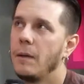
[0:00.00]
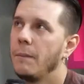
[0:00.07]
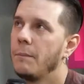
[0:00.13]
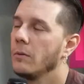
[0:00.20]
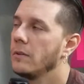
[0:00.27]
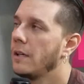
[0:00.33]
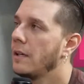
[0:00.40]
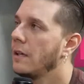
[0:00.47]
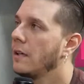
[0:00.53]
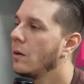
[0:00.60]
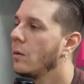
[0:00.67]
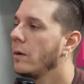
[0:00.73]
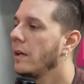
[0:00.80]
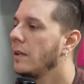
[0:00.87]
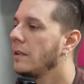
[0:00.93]
that in a
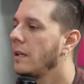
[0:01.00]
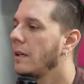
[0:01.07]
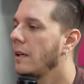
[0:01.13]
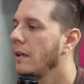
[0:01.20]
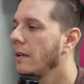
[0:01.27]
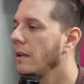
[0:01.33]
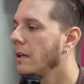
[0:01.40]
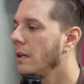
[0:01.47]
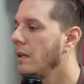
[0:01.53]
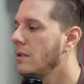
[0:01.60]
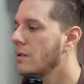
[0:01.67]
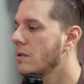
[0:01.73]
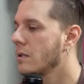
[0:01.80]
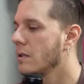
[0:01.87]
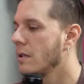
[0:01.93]
way they
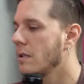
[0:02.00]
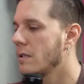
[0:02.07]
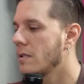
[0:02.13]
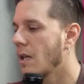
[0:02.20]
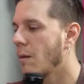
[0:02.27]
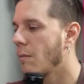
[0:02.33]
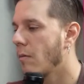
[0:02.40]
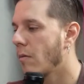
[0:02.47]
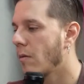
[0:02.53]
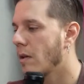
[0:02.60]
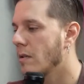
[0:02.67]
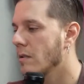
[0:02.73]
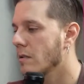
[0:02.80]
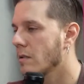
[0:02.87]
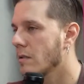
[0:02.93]
eat the same
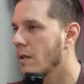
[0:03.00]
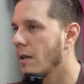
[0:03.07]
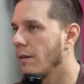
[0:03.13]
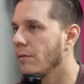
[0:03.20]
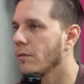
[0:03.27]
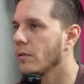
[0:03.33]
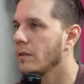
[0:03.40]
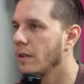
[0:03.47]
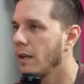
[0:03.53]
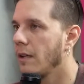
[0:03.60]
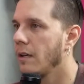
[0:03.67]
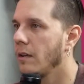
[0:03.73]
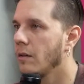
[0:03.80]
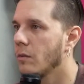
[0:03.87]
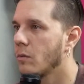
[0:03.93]
things every
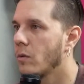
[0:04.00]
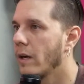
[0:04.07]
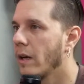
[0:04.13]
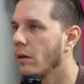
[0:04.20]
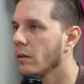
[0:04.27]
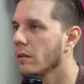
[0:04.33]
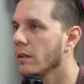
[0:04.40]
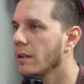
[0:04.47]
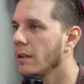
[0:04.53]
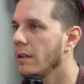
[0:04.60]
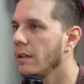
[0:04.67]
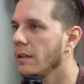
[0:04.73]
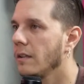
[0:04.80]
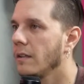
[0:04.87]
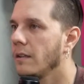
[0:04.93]
day
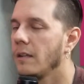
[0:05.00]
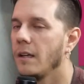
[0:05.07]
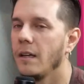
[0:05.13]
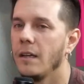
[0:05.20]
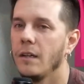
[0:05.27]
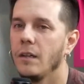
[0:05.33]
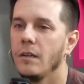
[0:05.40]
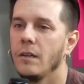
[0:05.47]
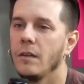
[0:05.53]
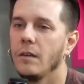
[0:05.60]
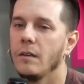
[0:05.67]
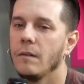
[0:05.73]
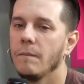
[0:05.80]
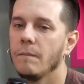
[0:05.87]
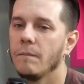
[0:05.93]
regularly,
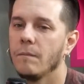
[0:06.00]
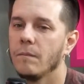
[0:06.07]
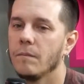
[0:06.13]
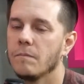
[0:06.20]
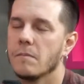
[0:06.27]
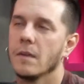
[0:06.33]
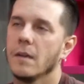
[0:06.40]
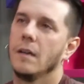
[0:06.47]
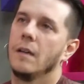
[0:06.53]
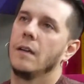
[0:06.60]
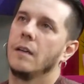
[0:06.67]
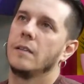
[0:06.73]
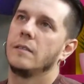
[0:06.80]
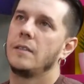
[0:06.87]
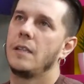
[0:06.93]
they
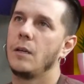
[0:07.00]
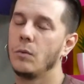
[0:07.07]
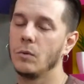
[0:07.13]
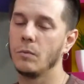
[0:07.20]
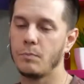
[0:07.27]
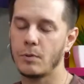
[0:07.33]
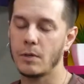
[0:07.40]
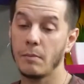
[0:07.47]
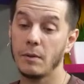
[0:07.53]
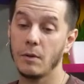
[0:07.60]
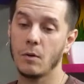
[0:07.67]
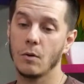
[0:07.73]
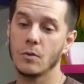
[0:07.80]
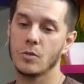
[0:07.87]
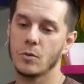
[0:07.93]
will probably
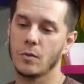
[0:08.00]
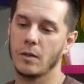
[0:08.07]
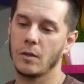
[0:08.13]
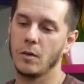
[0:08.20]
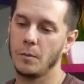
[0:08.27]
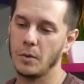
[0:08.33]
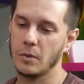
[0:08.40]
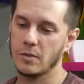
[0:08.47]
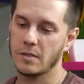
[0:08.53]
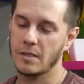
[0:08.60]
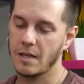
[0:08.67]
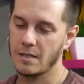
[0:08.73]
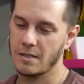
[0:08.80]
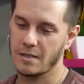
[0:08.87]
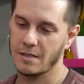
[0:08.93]
go to a
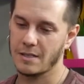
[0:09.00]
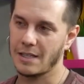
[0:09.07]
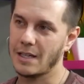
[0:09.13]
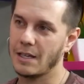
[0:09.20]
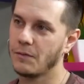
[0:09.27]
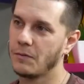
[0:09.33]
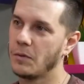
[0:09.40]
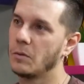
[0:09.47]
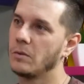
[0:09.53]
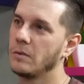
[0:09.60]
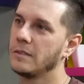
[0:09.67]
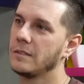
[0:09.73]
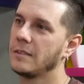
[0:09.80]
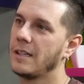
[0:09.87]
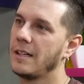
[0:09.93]
homeostasis level
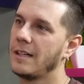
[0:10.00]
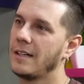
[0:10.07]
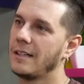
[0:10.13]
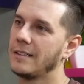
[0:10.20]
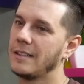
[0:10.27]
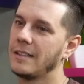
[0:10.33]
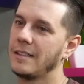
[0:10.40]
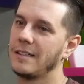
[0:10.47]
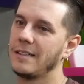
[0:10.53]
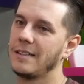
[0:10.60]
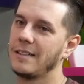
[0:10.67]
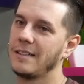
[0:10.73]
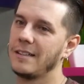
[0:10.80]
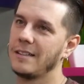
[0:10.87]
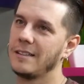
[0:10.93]

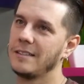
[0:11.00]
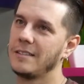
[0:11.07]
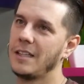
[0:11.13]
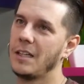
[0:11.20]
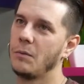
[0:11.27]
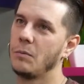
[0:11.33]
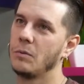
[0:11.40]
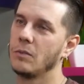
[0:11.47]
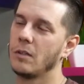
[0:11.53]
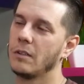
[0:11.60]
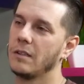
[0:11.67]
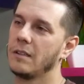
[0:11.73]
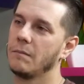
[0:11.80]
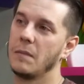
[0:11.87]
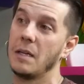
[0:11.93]
that they will
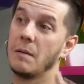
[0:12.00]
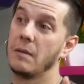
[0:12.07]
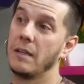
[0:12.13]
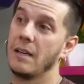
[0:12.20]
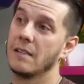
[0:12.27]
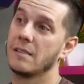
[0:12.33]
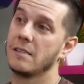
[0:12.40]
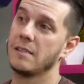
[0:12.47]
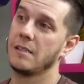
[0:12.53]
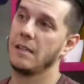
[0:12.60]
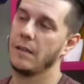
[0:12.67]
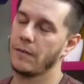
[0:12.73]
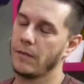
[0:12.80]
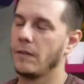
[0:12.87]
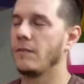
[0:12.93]
not maybe get
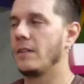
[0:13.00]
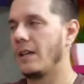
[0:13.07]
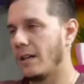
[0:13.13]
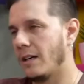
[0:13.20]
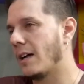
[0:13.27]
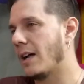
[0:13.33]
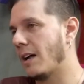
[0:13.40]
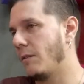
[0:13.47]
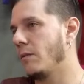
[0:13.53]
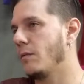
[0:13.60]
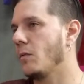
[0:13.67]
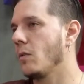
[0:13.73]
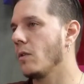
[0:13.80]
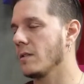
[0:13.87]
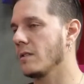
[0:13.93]
sick if they are having, of
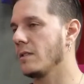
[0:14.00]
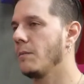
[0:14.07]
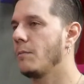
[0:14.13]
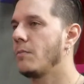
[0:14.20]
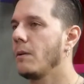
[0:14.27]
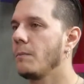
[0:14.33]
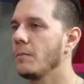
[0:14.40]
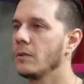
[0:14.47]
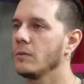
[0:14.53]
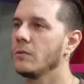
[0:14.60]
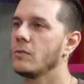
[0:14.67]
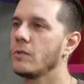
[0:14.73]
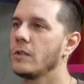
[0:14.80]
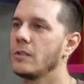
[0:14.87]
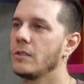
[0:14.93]
course, the proper
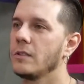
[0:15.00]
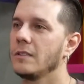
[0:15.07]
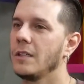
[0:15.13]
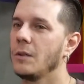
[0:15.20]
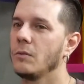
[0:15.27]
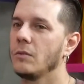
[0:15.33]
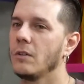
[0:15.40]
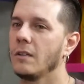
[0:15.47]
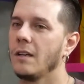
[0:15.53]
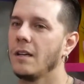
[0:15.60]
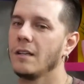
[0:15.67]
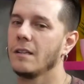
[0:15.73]
nutrition. They will not get